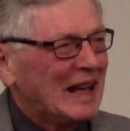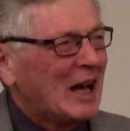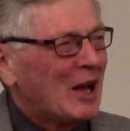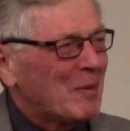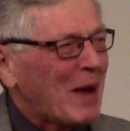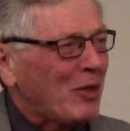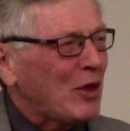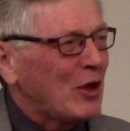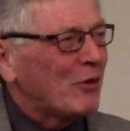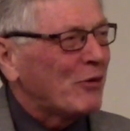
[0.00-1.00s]
And
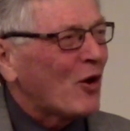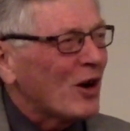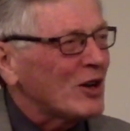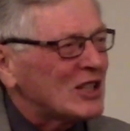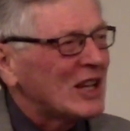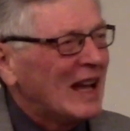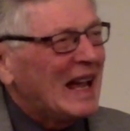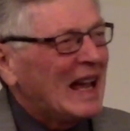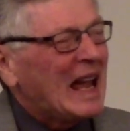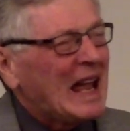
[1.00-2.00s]
Matthew, of course,
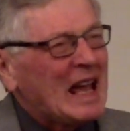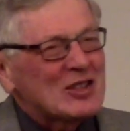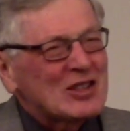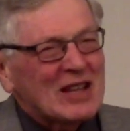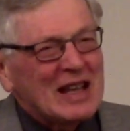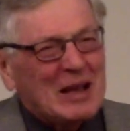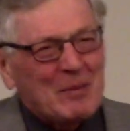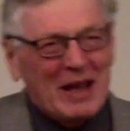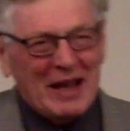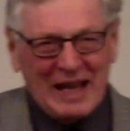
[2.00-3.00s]
his theme
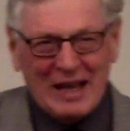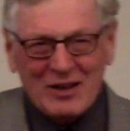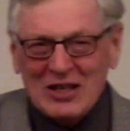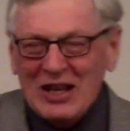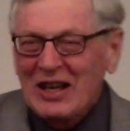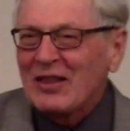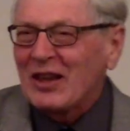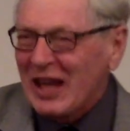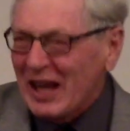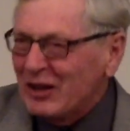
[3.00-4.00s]
is the
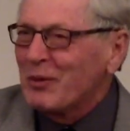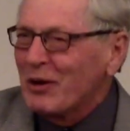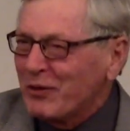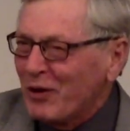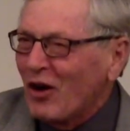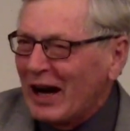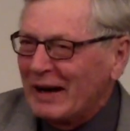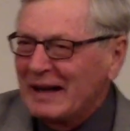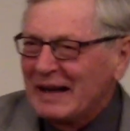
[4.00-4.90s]
kingdom of God.